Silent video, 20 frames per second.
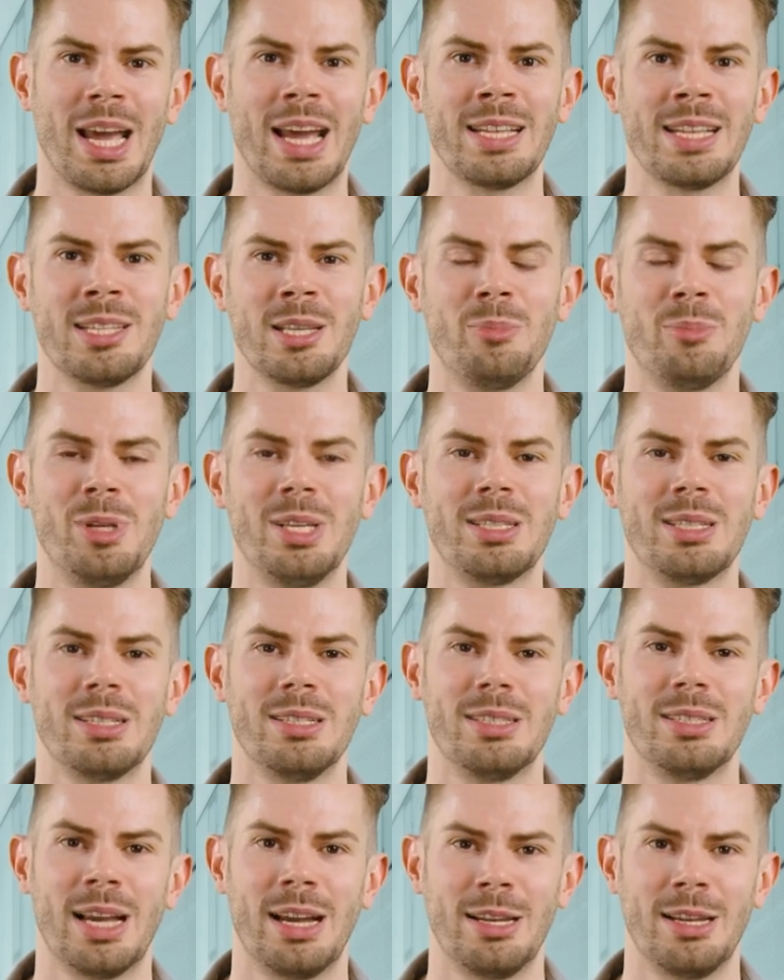SAP's
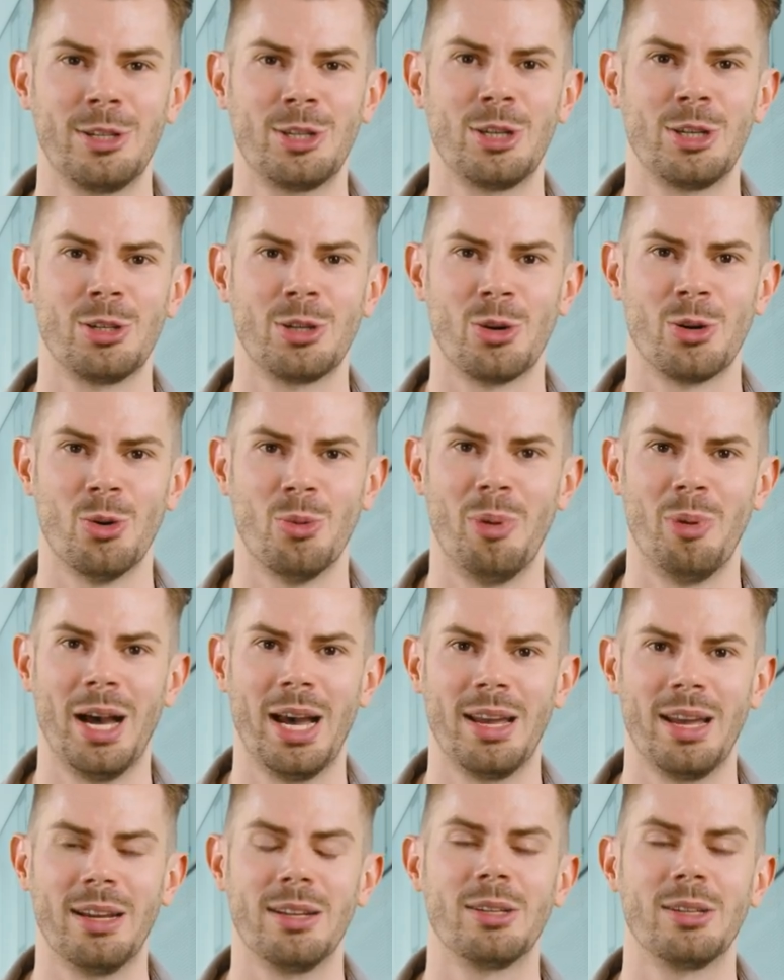intelligent
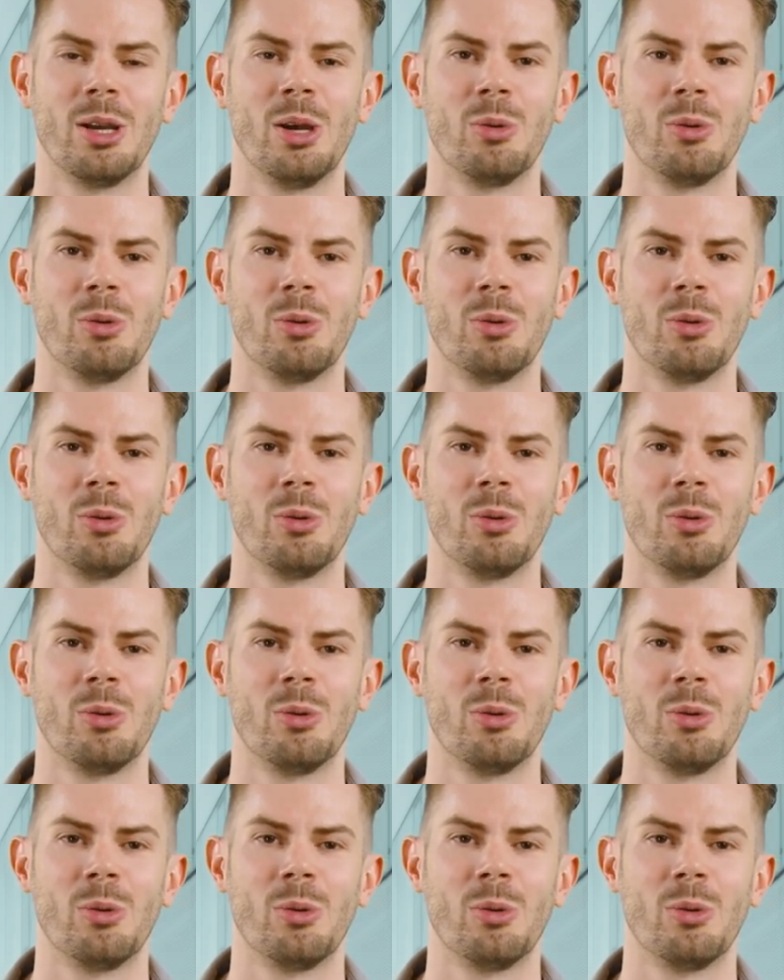co-pilot